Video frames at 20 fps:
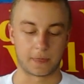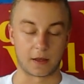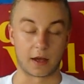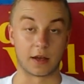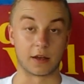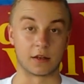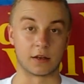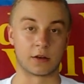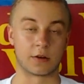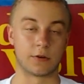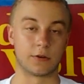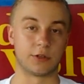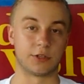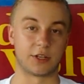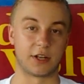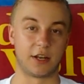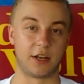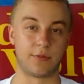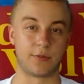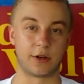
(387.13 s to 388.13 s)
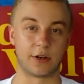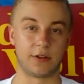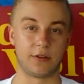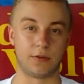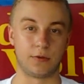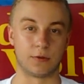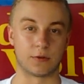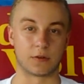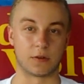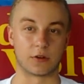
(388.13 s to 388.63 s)
I encourage anybody
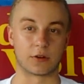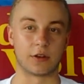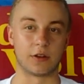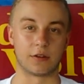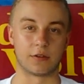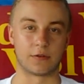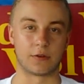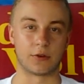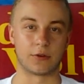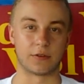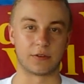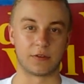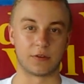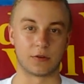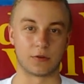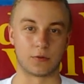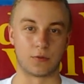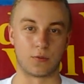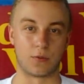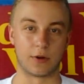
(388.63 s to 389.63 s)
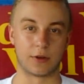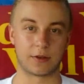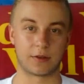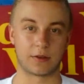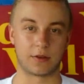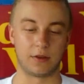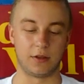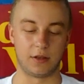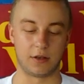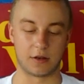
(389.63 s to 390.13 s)
who is looking to volunteer
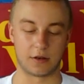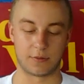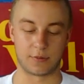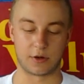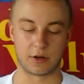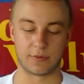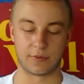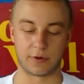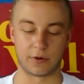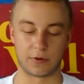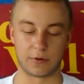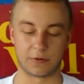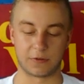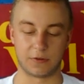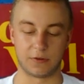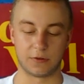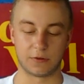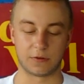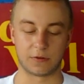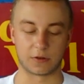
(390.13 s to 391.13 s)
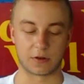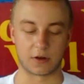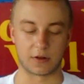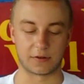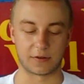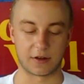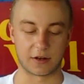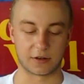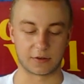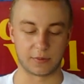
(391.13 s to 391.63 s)
with the bomberos here to
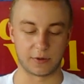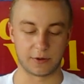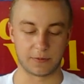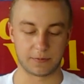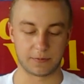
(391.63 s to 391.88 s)
contact me.